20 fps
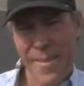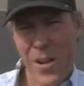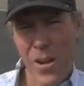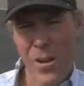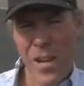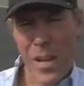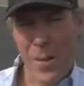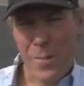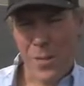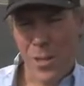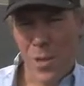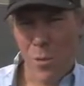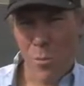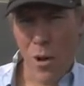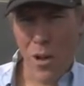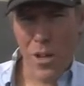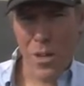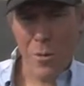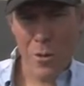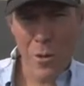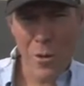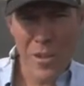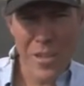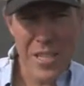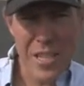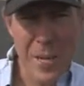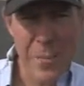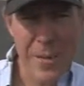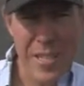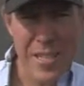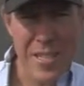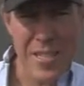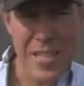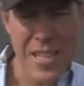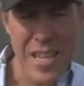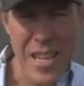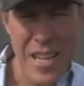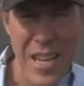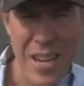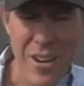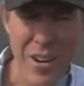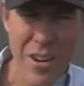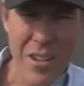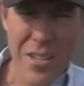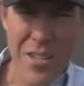Okay, so welcome to Exhibit C on our